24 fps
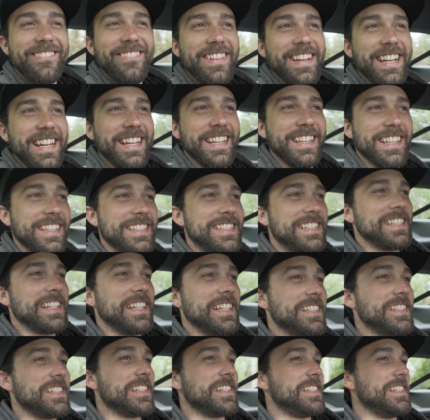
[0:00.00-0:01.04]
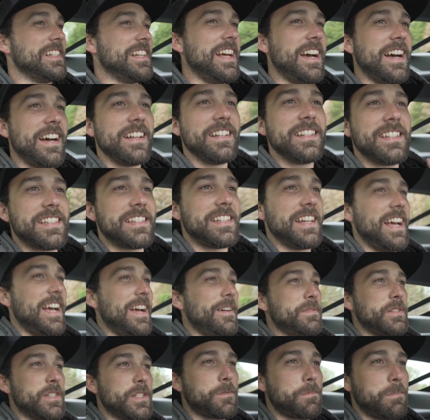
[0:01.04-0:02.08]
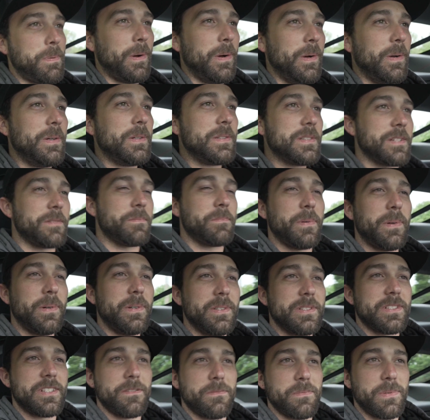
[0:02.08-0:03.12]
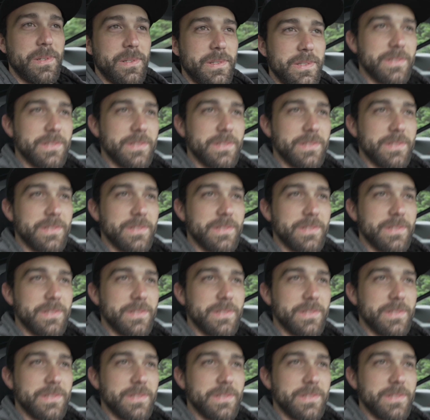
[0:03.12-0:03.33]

Man, this thing just non-stop, just pulls and pulls and pulls.